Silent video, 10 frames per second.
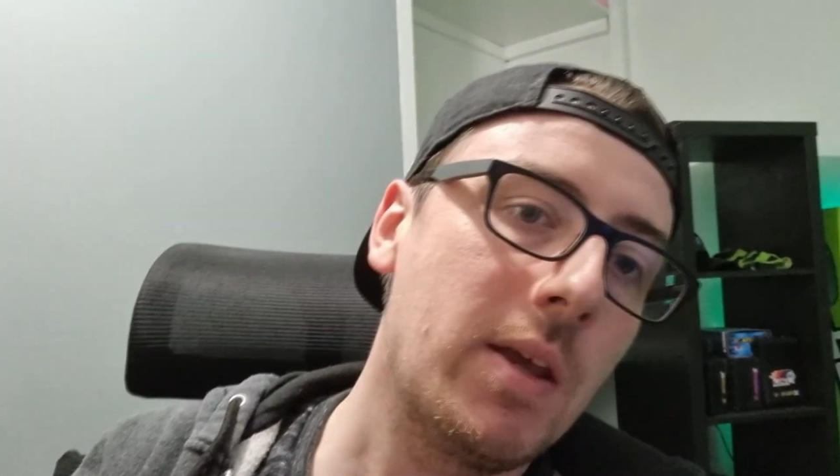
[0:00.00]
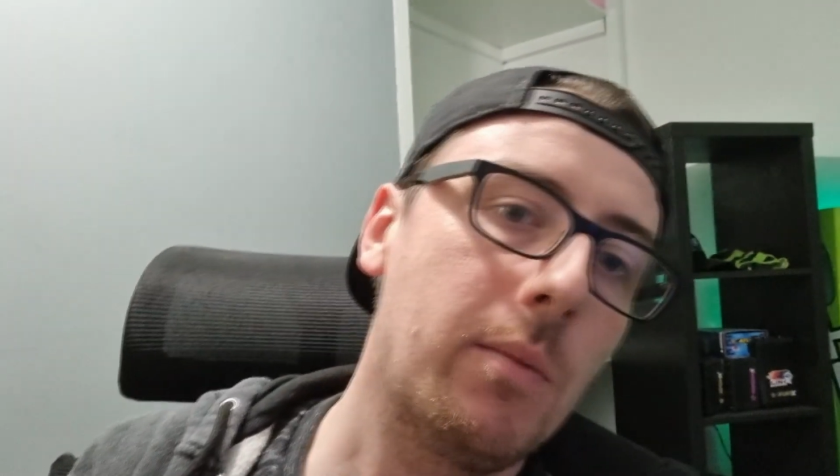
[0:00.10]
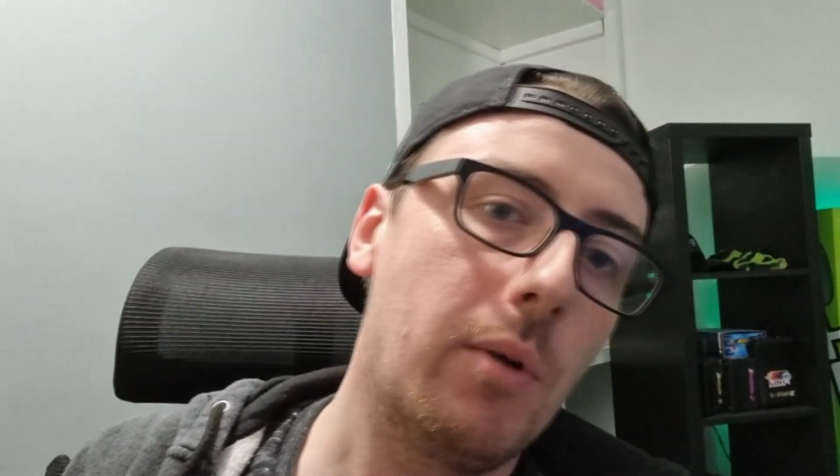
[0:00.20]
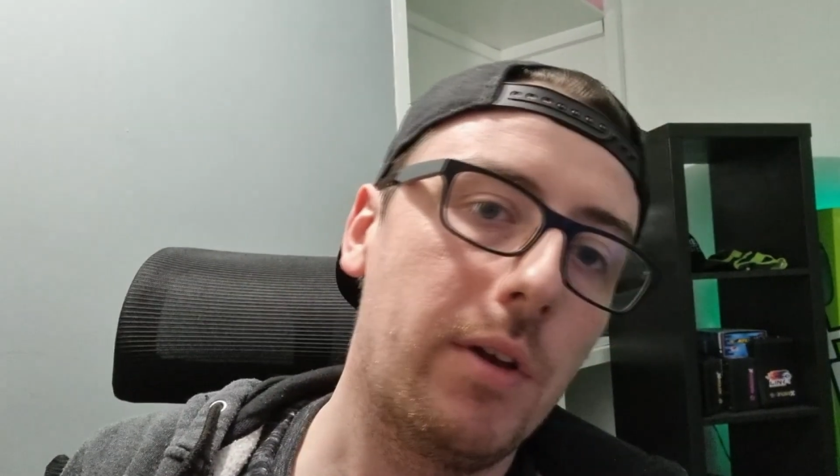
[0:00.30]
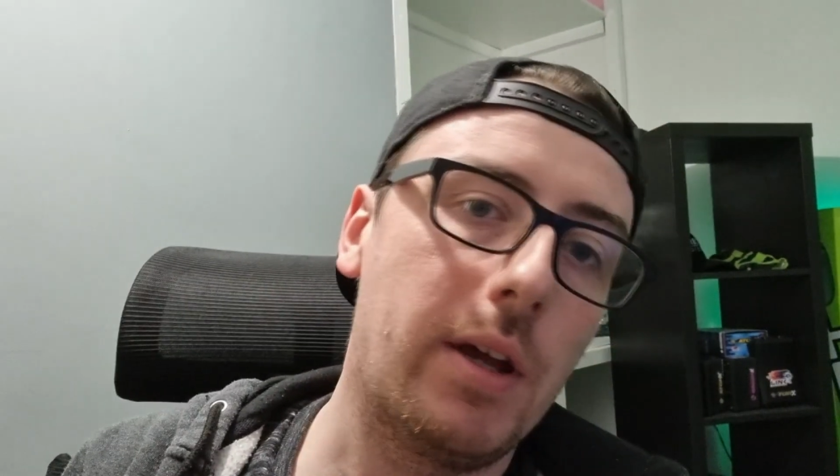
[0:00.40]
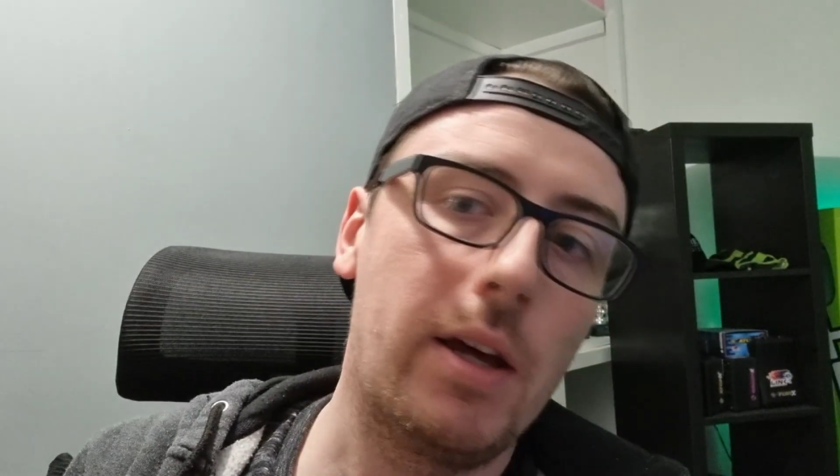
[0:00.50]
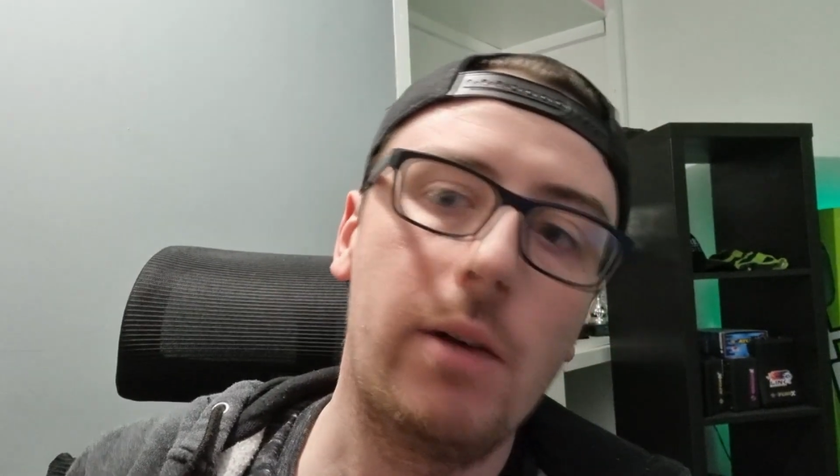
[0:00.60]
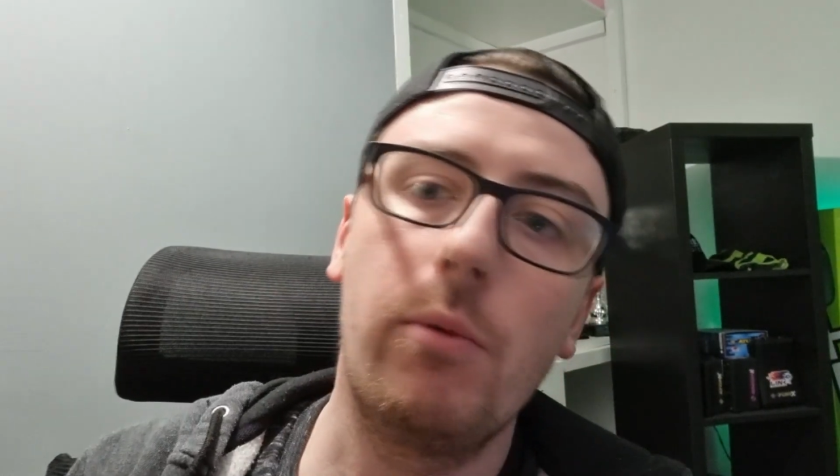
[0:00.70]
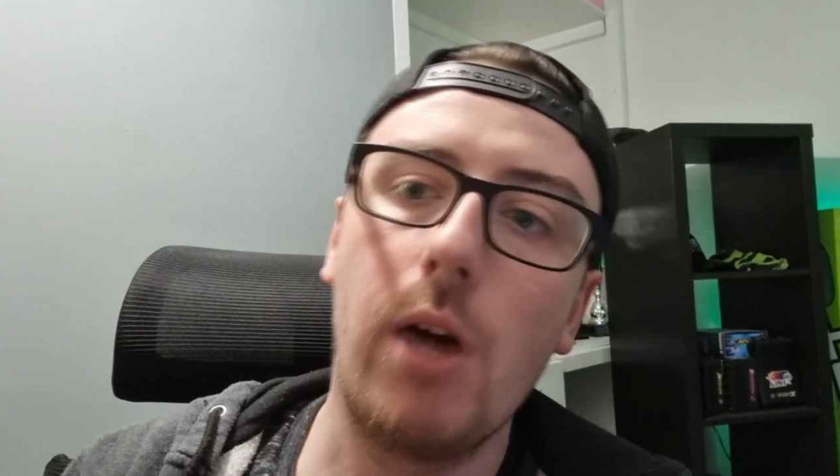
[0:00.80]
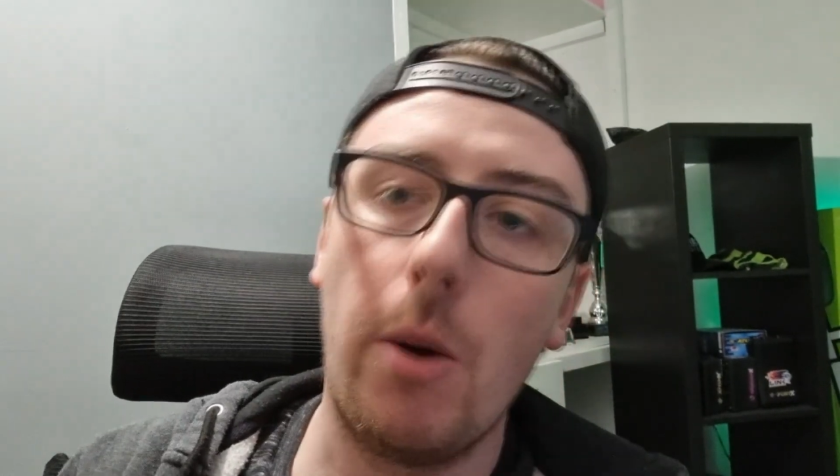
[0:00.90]
but
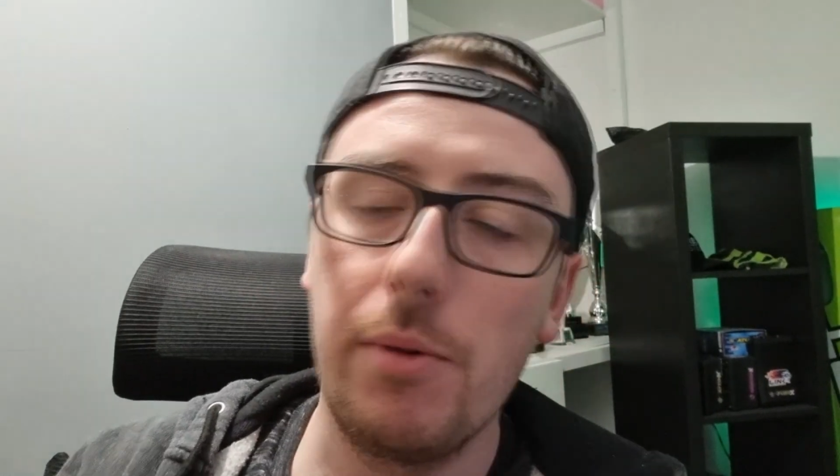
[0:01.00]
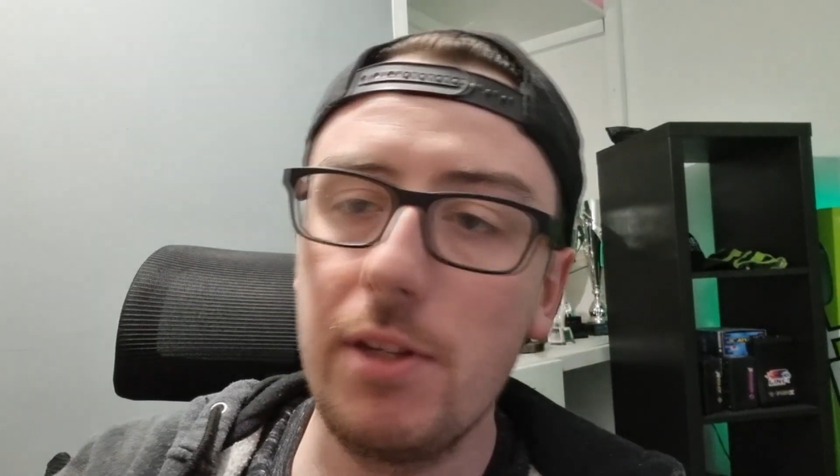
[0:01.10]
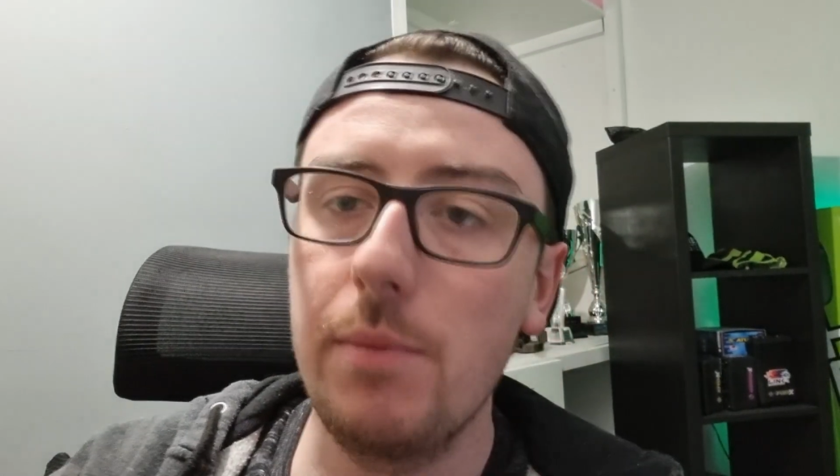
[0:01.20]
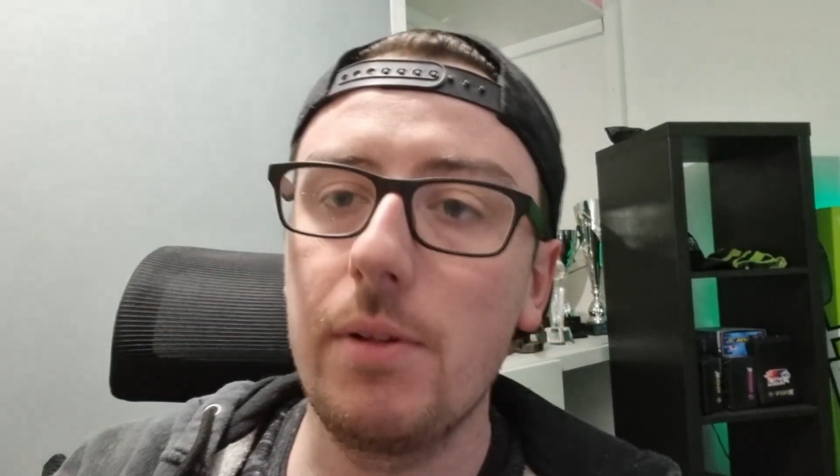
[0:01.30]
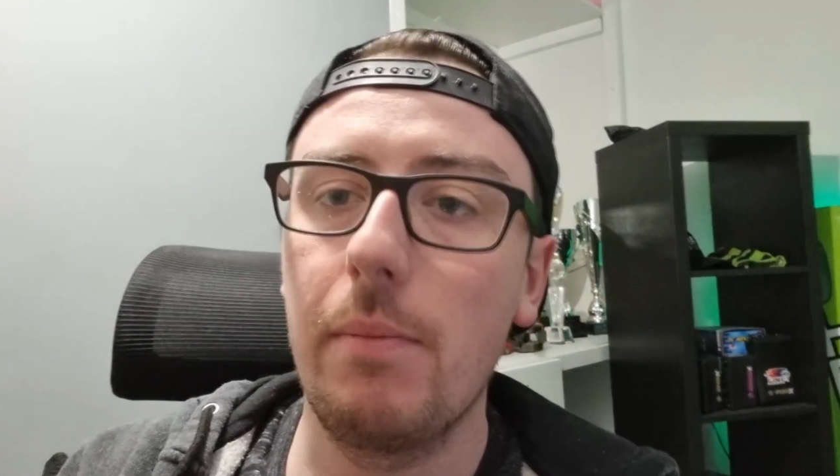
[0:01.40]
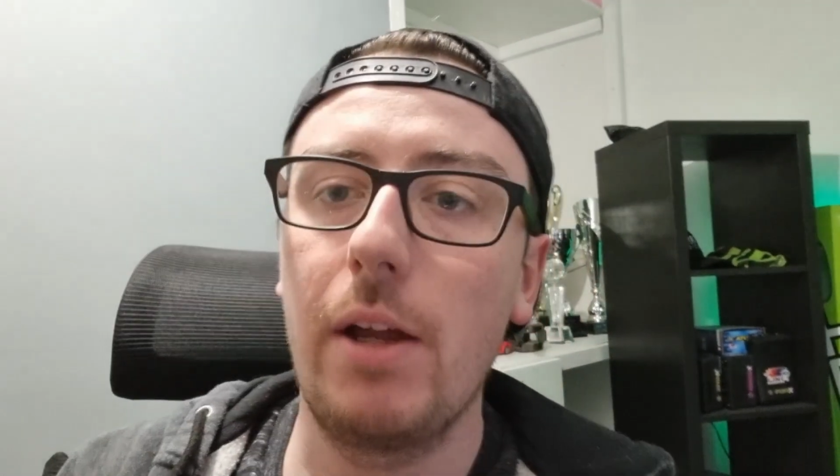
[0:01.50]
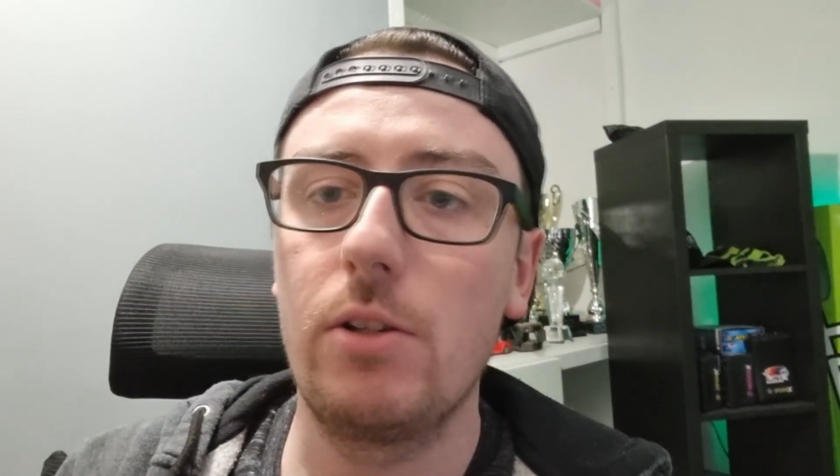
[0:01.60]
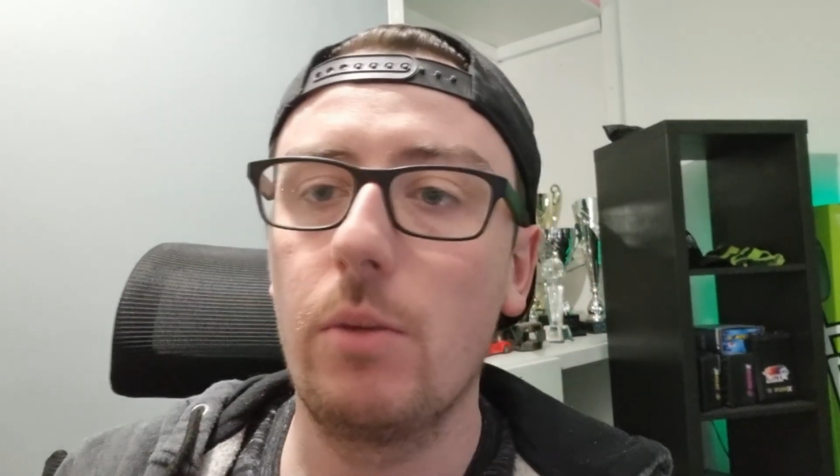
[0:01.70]
we always seem to match